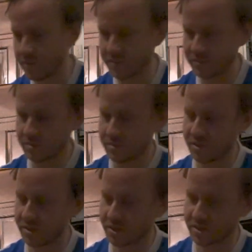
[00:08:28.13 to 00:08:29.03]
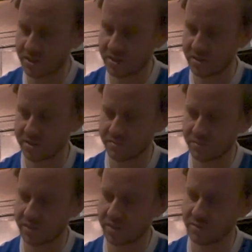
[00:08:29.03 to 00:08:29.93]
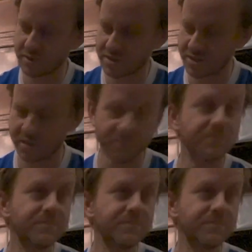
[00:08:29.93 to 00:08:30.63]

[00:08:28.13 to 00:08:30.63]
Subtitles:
but the good thing is that he has begun to rest again.